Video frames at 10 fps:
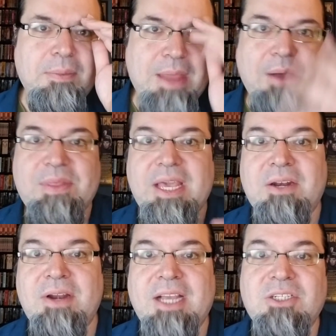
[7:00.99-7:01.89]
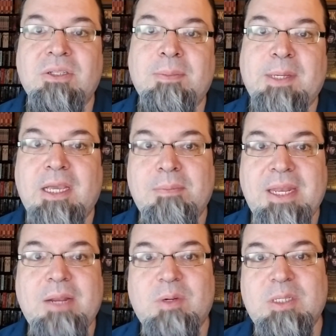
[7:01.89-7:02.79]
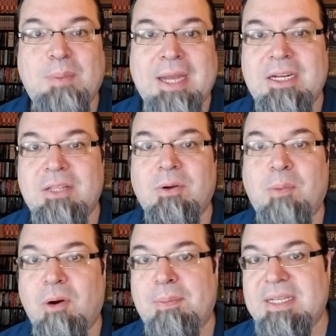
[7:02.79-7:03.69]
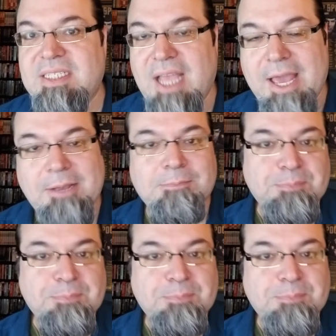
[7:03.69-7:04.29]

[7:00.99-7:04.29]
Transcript: Now, the International Olympic Committee responded to the report by saying,